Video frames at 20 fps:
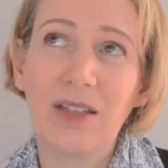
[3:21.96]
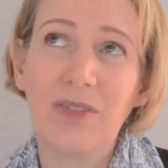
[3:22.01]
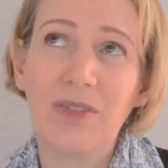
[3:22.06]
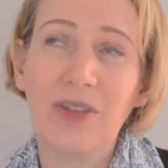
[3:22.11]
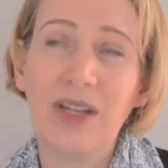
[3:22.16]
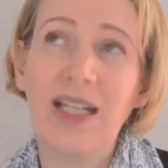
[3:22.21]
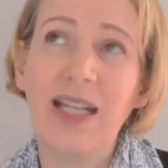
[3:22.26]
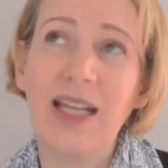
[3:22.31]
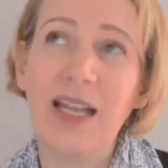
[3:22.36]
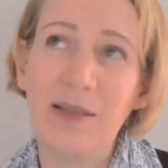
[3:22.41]

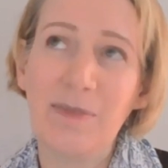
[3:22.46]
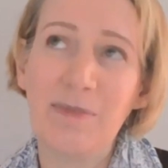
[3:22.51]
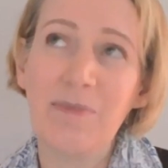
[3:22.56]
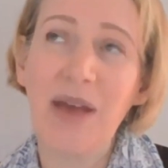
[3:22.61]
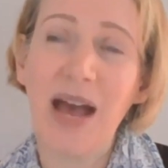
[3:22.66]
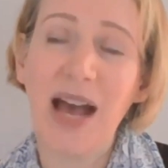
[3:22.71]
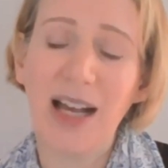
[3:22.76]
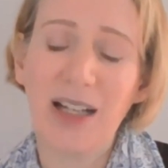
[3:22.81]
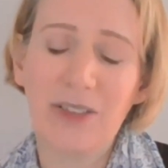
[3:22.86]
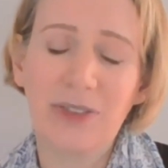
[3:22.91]
really
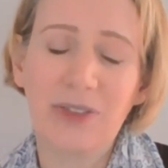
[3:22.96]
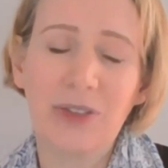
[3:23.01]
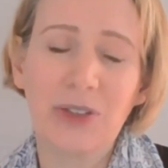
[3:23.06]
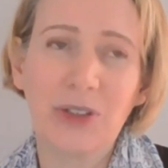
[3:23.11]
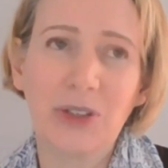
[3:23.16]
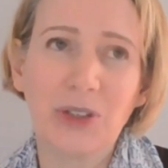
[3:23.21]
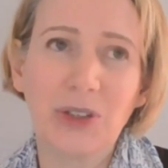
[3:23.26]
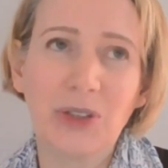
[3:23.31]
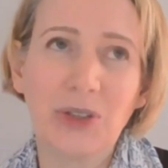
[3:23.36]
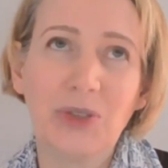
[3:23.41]

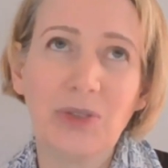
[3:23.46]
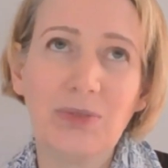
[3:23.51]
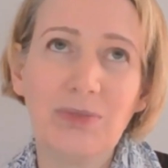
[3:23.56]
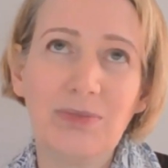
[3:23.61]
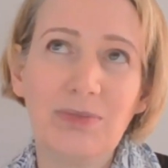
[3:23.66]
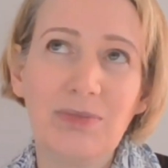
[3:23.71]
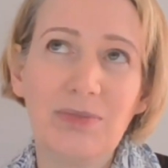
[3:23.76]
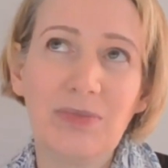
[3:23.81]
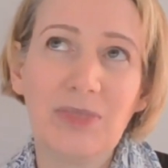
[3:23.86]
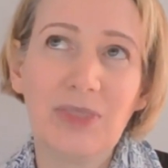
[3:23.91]
impactful,
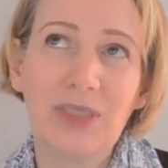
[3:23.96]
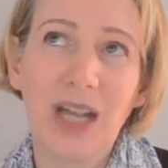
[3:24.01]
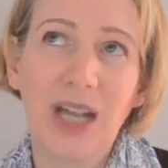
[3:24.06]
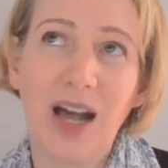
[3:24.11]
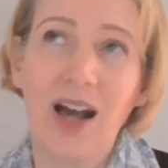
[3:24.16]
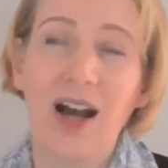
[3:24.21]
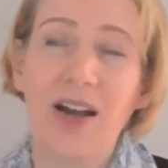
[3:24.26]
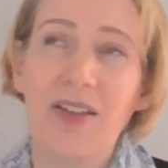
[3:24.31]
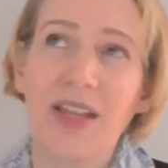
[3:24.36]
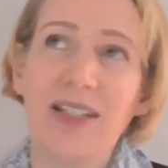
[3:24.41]

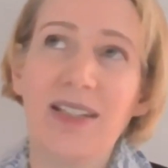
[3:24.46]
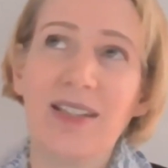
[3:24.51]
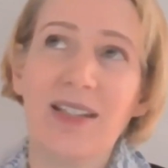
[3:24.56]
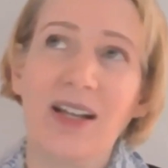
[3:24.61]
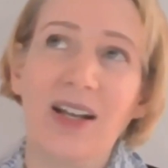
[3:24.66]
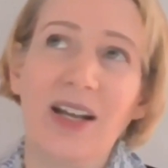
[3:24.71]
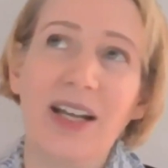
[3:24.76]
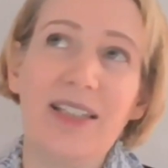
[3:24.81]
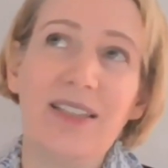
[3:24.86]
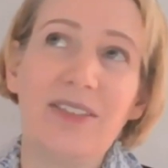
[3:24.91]
are they
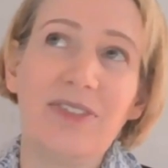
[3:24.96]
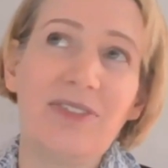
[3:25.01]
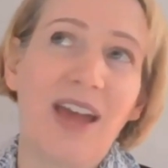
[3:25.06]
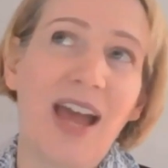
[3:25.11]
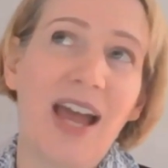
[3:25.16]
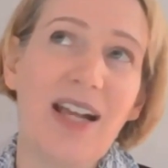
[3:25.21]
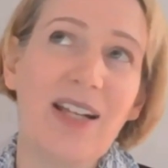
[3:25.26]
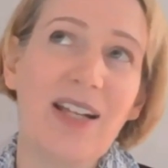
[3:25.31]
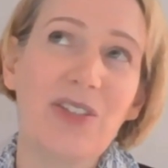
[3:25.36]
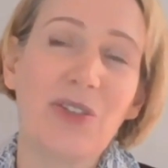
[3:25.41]
side
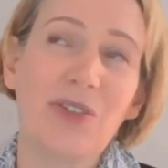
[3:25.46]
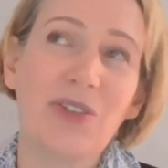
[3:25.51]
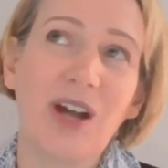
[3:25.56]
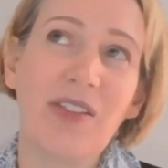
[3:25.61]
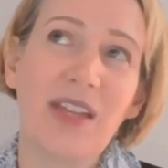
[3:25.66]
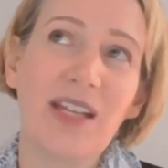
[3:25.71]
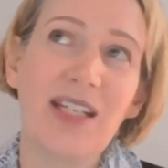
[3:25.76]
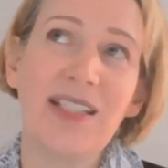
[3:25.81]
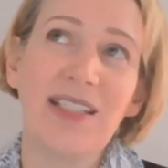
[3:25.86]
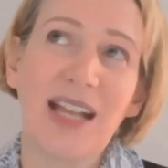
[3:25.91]
effects or are
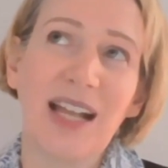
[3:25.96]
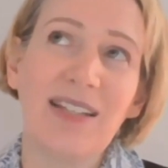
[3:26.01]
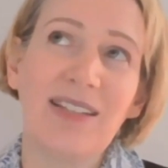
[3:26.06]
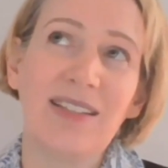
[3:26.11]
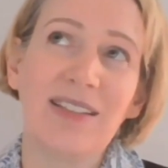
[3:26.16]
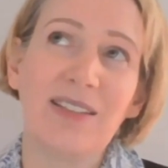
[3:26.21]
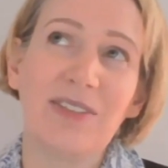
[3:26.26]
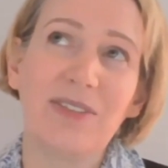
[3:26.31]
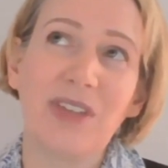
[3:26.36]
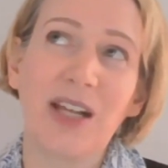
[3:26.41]
they
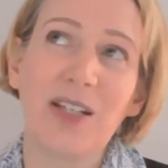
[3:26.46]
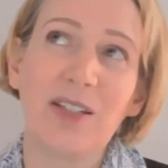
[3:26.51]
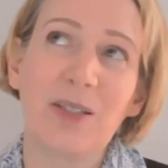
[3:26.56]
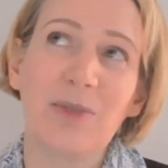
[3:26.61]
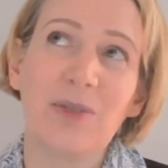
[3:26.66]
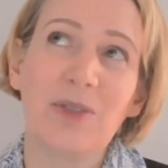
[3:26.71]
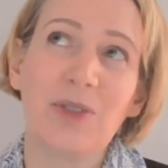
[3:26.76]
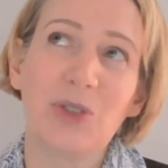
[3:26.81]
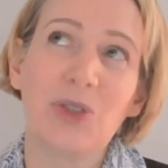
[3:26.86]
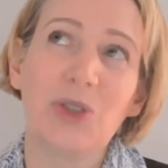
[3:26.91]
intended effects? I'm
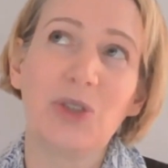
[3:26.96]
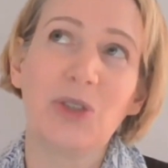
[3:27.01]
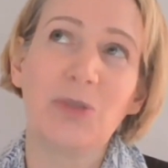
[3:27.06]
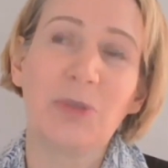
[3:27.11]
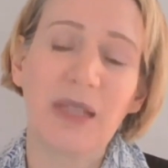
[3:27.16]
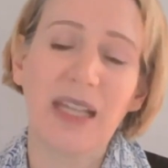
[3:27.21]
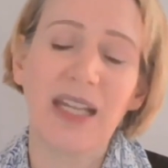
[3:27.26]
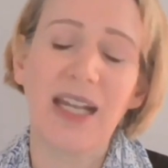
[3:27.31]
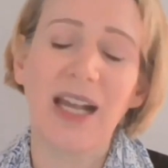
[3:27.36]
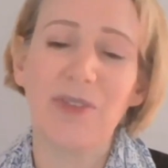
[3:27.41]
not sure,
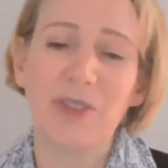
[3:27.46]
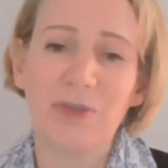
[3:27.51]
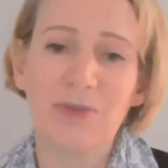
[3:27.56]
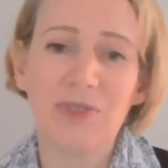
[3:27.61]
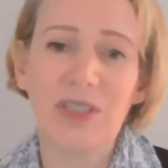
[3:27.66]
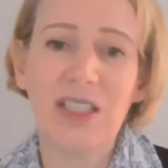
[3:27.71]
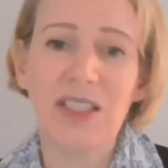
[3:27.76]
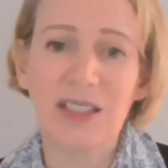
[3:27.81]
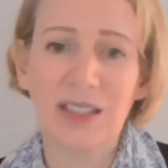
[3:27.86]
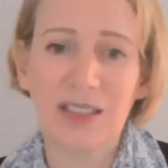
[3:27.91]
but they have some
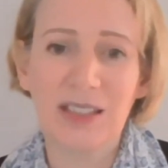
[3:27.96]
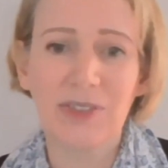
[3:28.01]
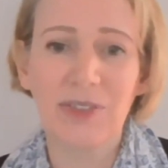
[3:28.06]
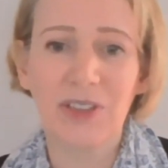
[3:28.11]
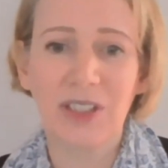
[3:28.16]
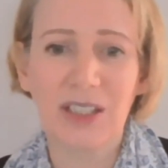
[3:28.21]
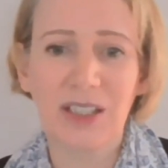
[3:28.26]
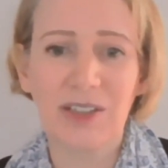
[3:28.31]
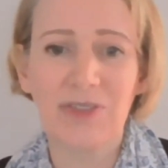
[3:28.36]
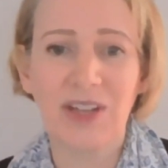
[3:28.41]
really
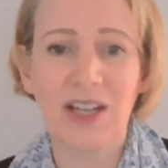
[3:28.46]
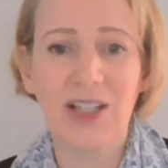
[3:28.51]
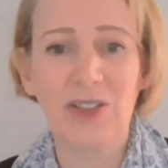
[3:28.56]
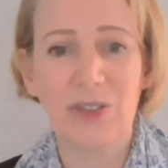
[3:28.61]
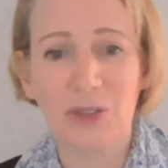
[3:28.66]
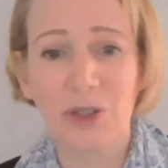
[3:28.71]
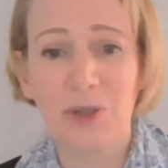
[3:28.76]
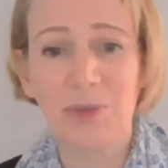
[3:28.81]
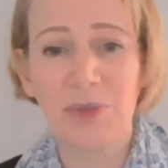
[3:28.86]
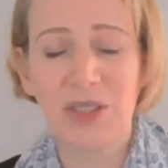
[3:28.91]
significant effects
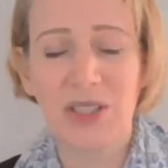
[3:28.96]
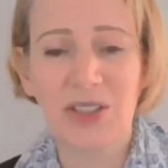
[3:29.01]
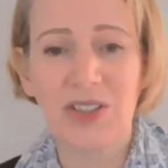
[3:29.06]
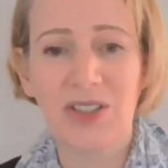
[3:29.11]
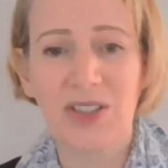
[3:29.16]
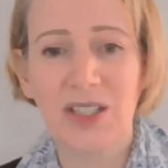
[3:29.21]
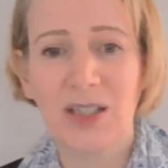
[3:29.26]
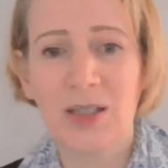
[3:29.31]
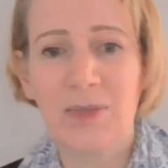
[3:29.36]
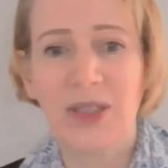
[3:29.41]
on
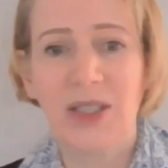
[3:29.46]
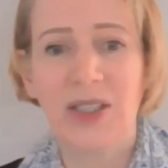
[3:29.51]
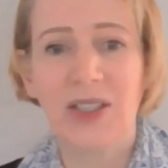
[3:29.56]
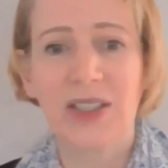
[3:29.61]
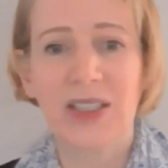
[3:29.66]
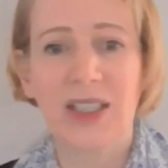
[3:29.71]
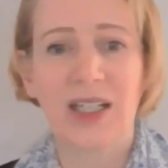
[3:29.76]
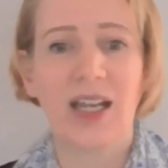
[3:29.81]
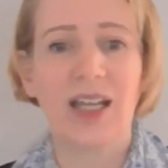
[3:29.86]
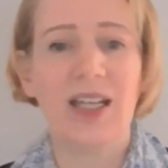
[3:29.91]
competition in the
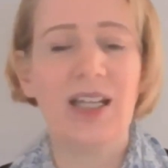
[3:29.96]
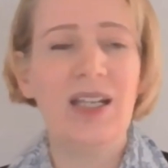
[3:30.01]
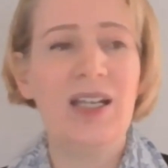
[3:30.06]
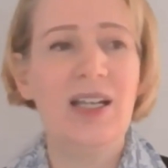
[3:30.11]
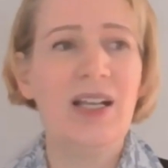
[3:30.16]
market.